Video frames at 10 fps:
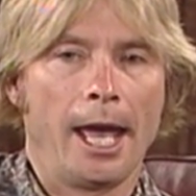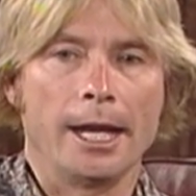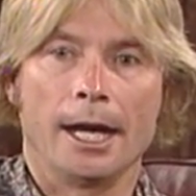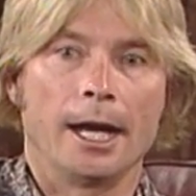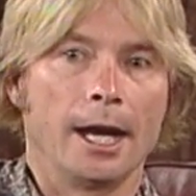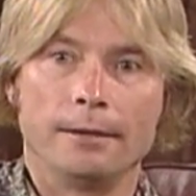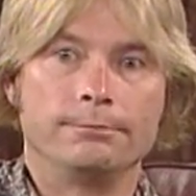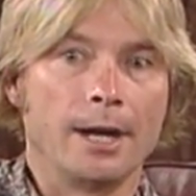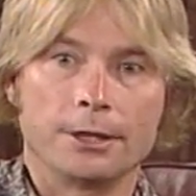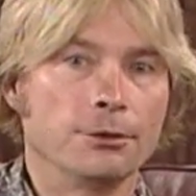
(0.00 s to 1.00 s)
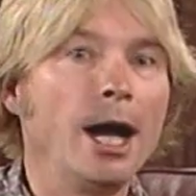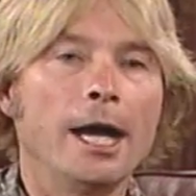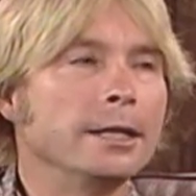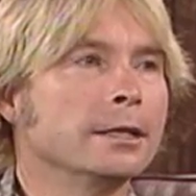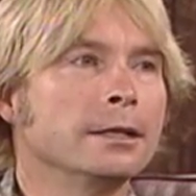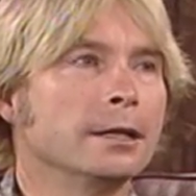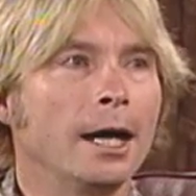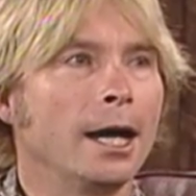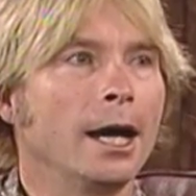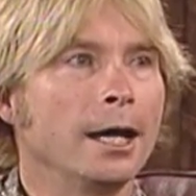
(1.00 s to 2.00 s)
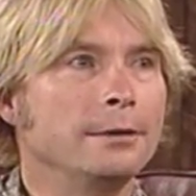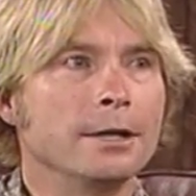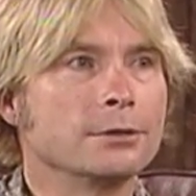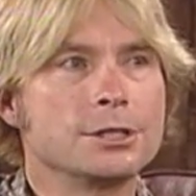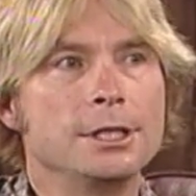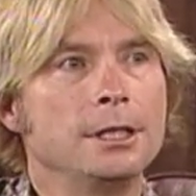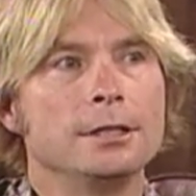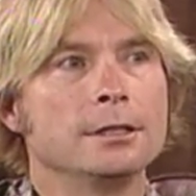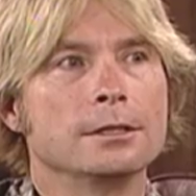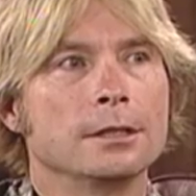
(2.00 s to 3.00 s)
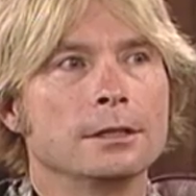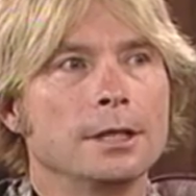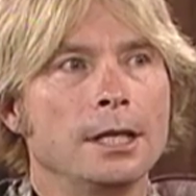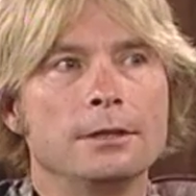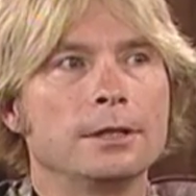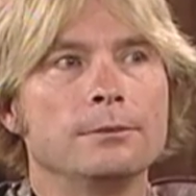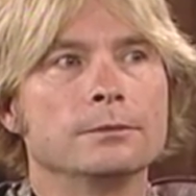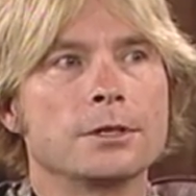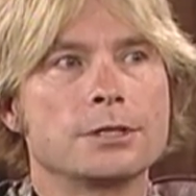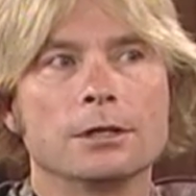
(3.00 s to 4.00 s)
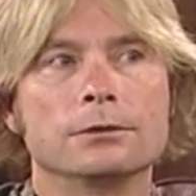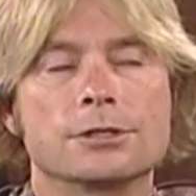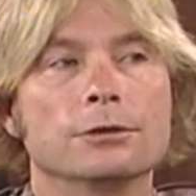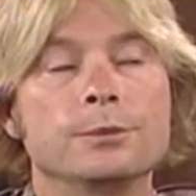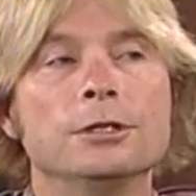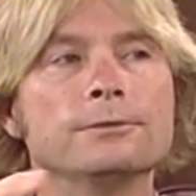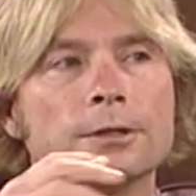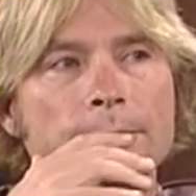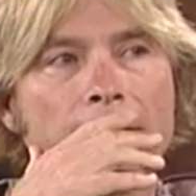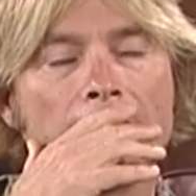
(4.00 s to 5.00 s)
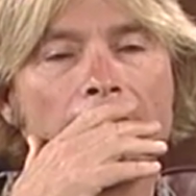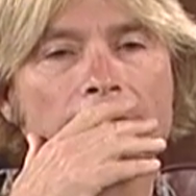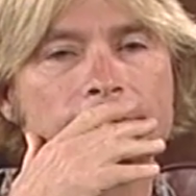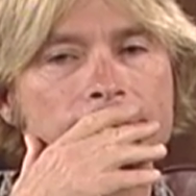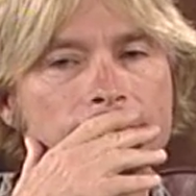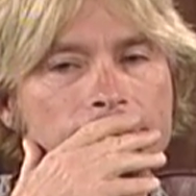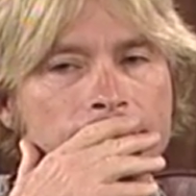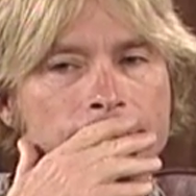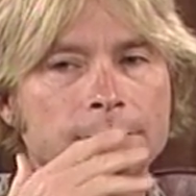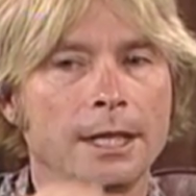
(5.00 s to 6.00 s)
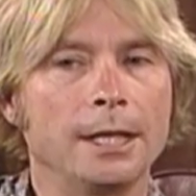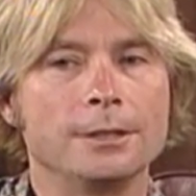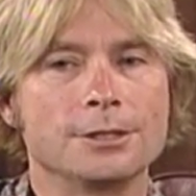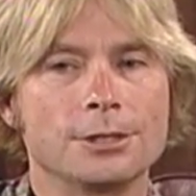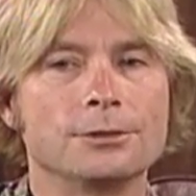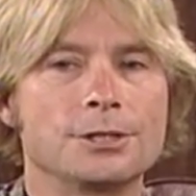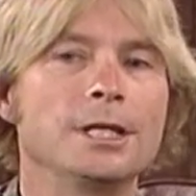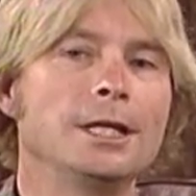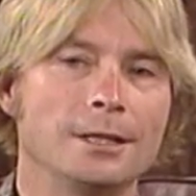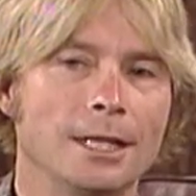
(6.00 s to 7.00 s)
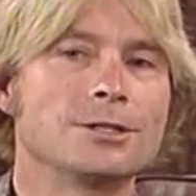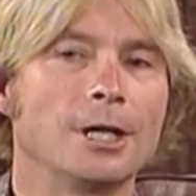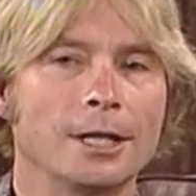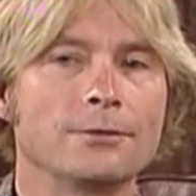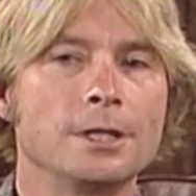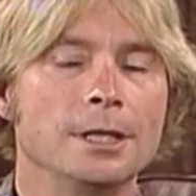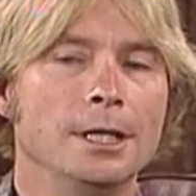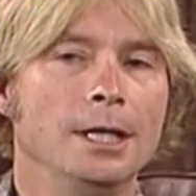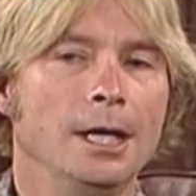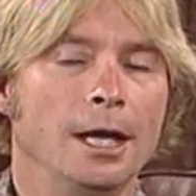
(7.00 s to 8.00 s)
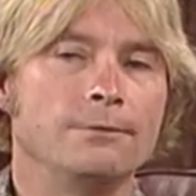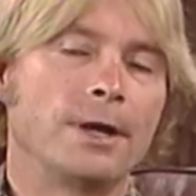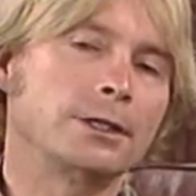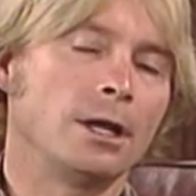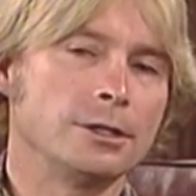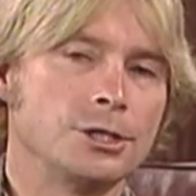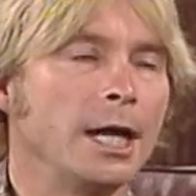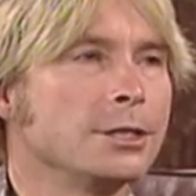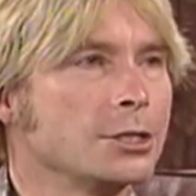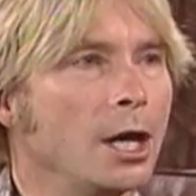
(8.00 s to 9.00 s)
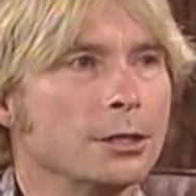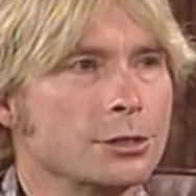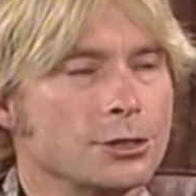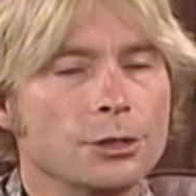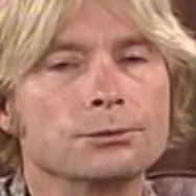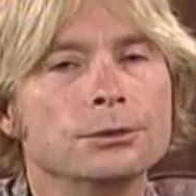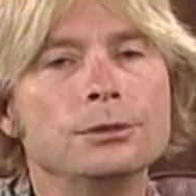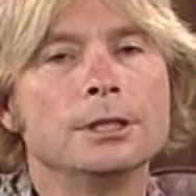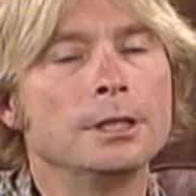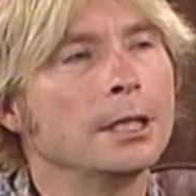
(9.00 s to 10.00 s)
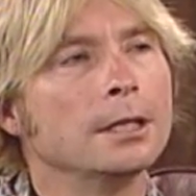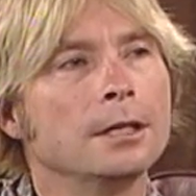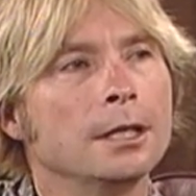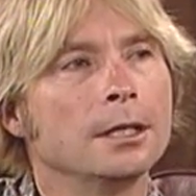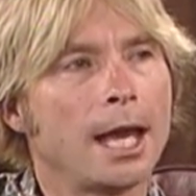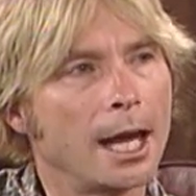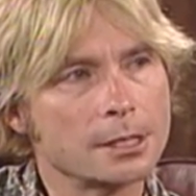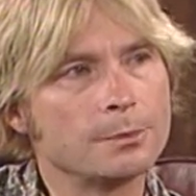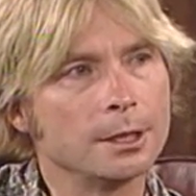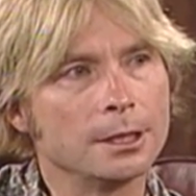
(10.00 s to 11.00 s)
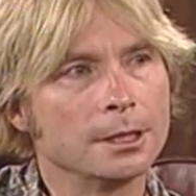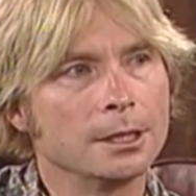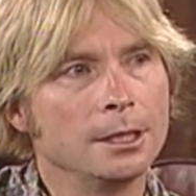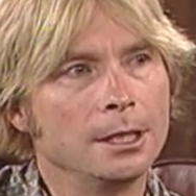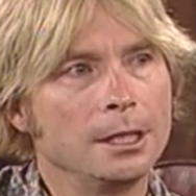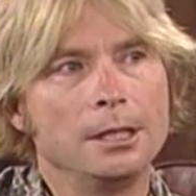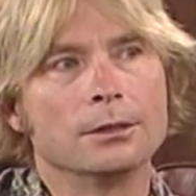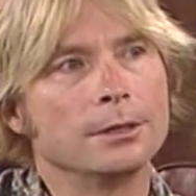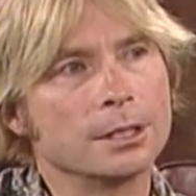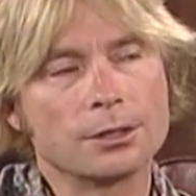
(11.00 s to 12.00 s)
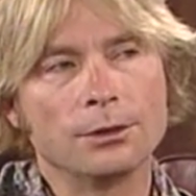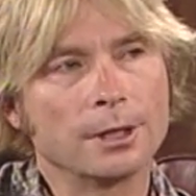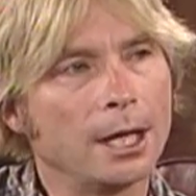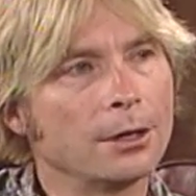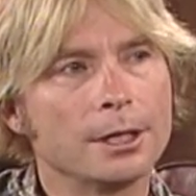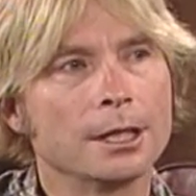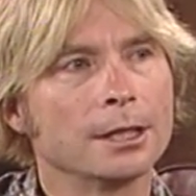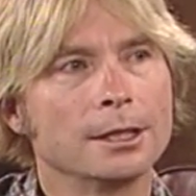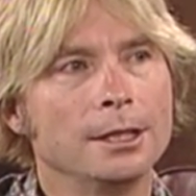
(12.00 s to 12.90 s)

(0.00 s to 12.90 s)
I cried. I'd never seen anything so beautiful in my life. And so singing that song in fact, all of John's songs are so rooted in Aspen, here in this whole area.